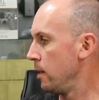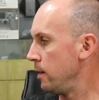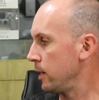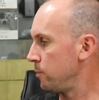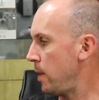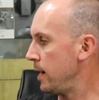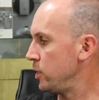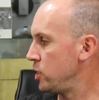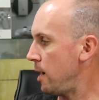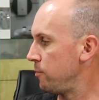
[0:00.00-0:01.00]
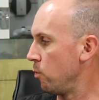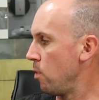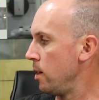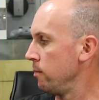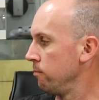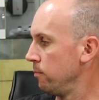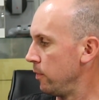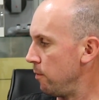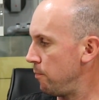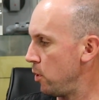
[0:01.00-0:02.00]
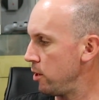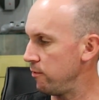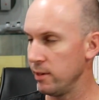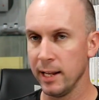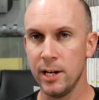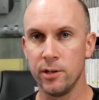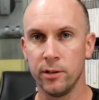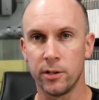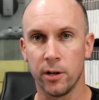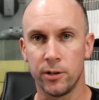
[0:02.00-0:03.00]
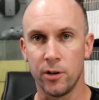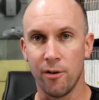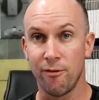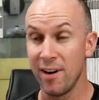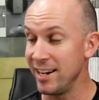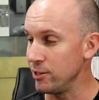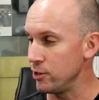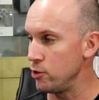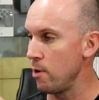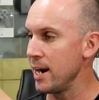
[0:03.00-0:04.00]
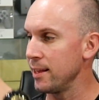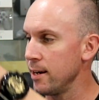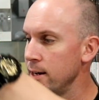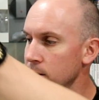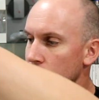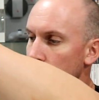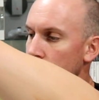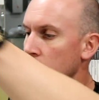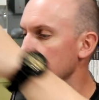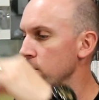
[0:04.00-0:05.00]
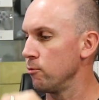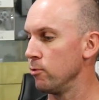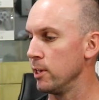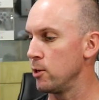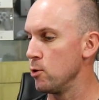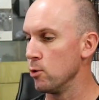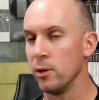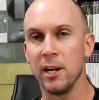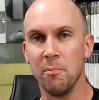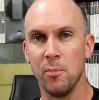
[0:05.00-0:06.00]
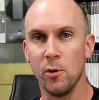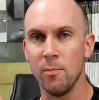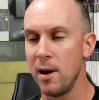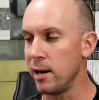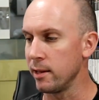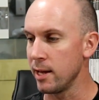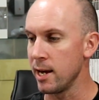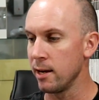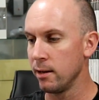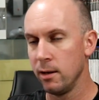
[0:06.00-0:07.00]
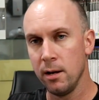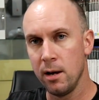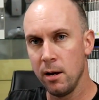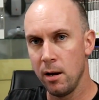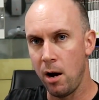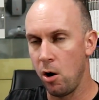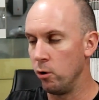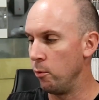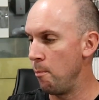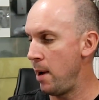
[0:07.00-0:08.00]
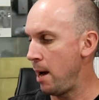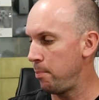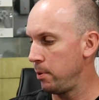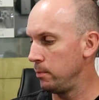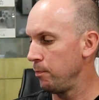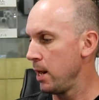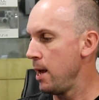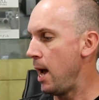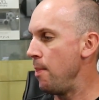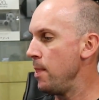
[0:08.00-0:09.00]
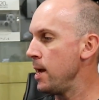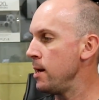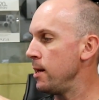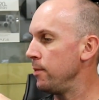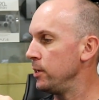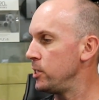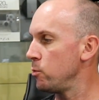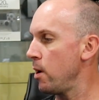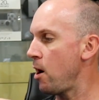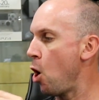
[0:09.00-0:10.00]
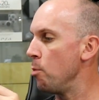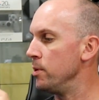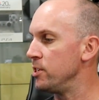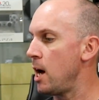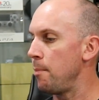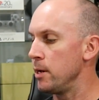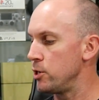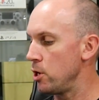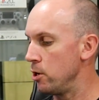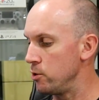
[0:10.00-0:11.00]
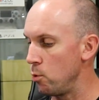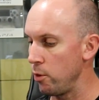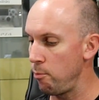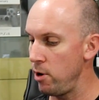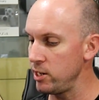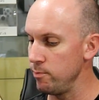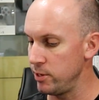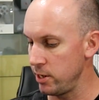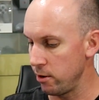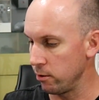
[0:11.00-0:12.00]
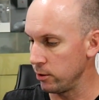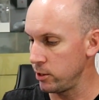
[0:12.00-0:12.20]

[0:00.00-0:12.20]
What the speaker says: Next page, chapter 1, the birth of a legend. So Sir Francis Drake there. It's got this really cool looking bookmark there, old map. And then this is where it opens up and shows you all the press materials.